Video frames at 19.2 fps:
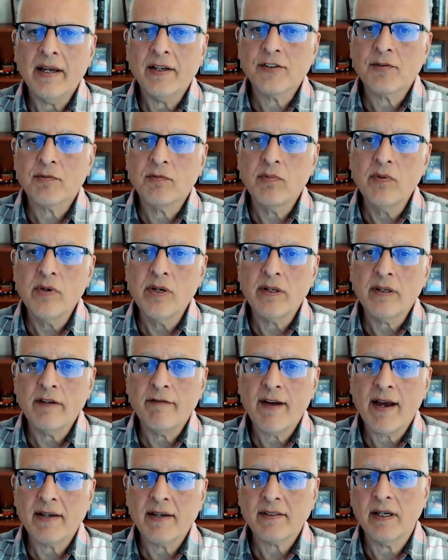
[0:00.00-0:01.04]
really
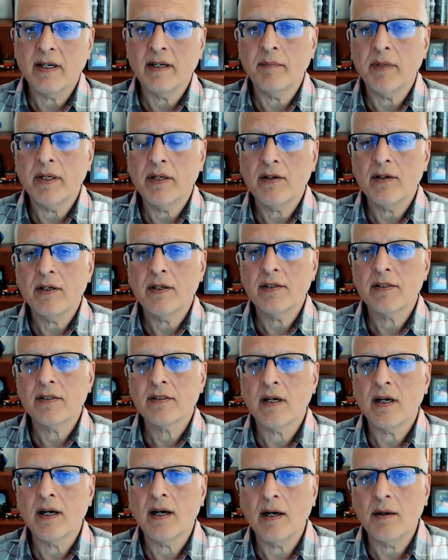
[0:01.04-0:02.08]
fascinating
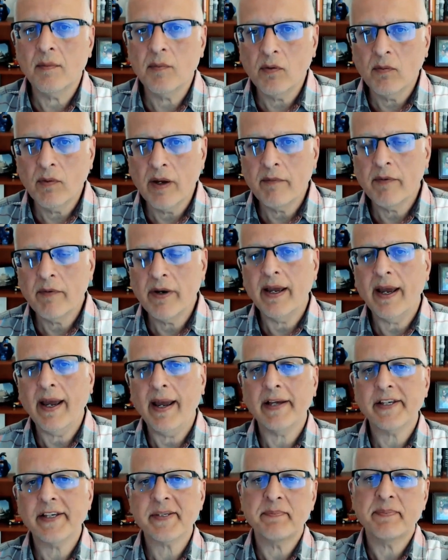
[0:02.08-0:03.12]
because when we
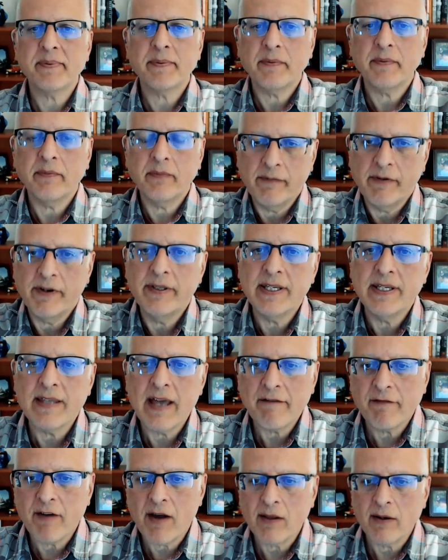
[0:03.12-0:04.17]
did
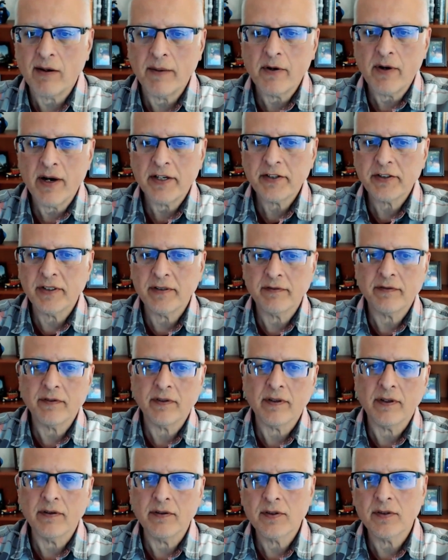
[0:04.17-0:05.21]
that follow-up question
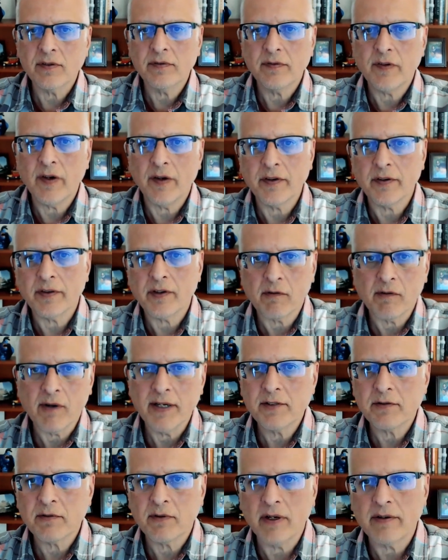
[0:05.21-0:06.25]
for those who felt that their
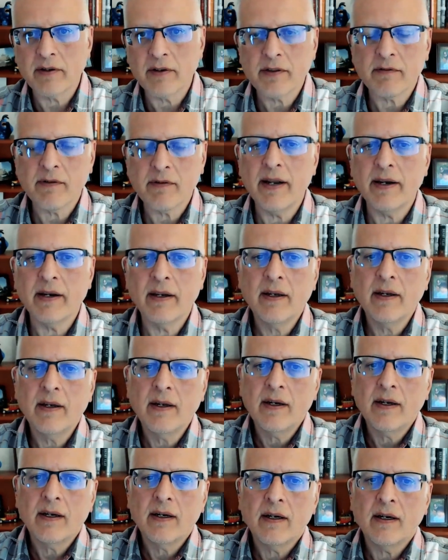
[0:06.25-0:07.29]
rights were under threat,
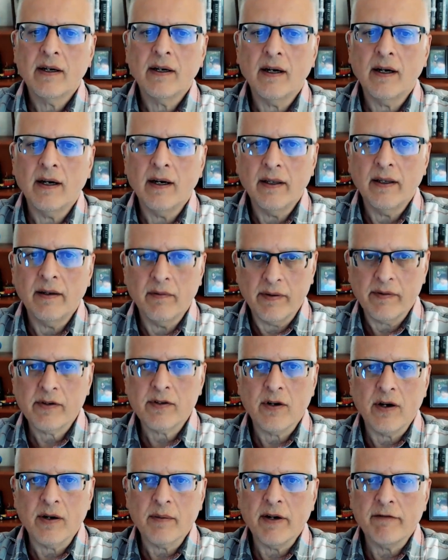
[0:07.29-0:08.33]
and we were
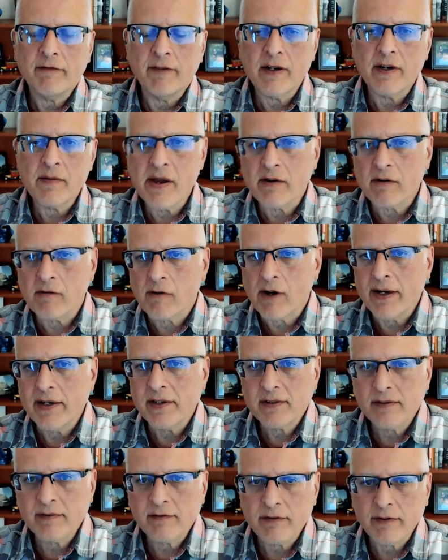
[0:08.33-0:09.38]
talking about fundamental
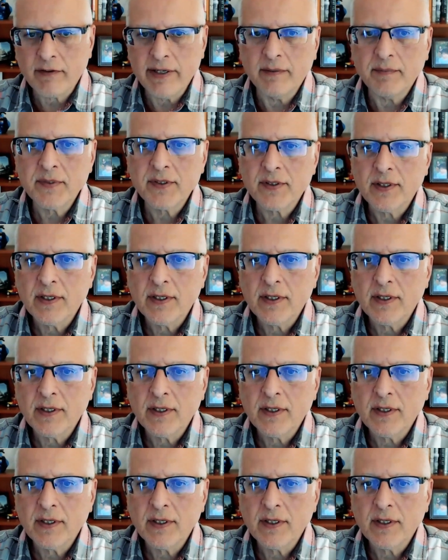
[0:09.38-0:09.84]
rights and freedoms,